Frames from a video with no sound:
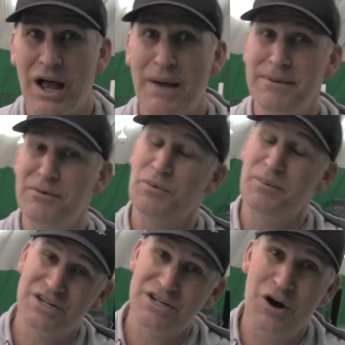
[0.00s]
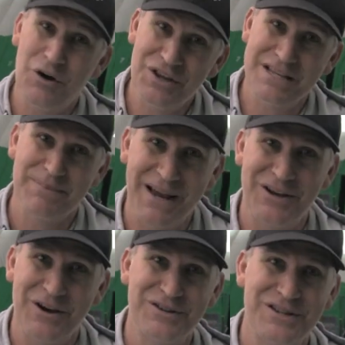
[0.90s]
A lot of people will be shown this by
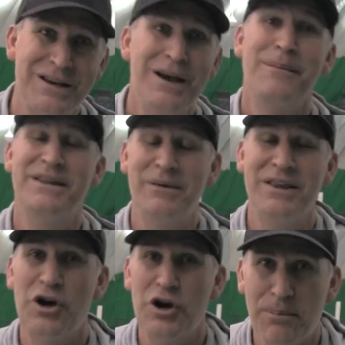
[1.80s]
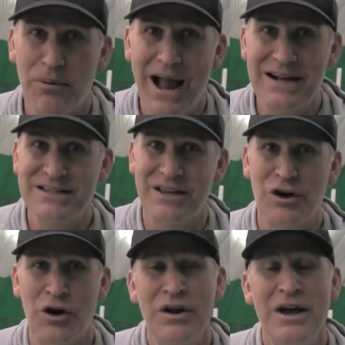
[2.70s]
coaches, but then when they go to practice on
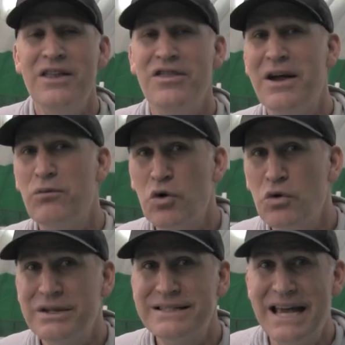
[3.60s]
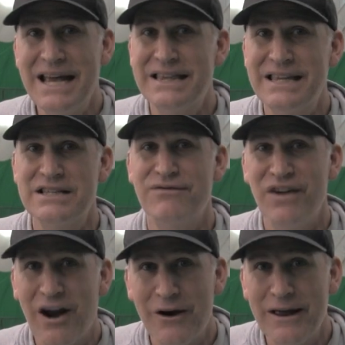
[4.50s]
their own, they won't take this
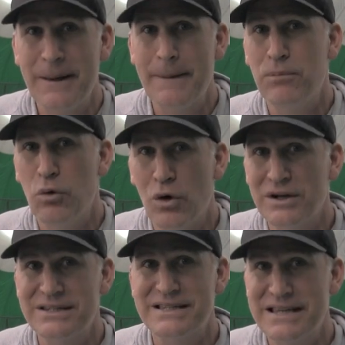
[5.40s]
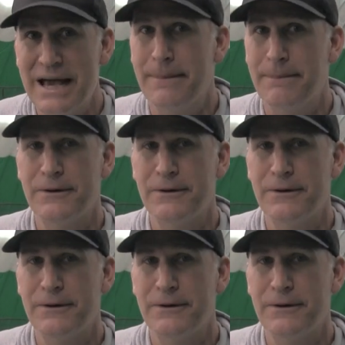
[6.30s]
very important step.